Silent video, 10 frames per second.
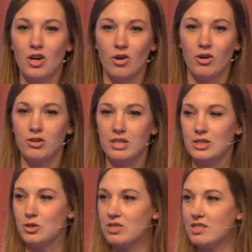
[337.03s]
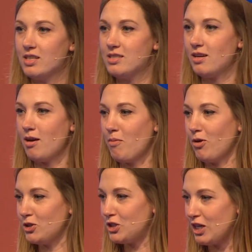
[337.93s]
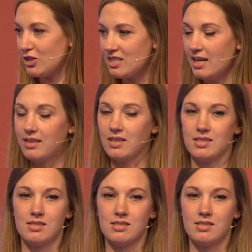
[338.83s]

or you need to sit on chairs like this.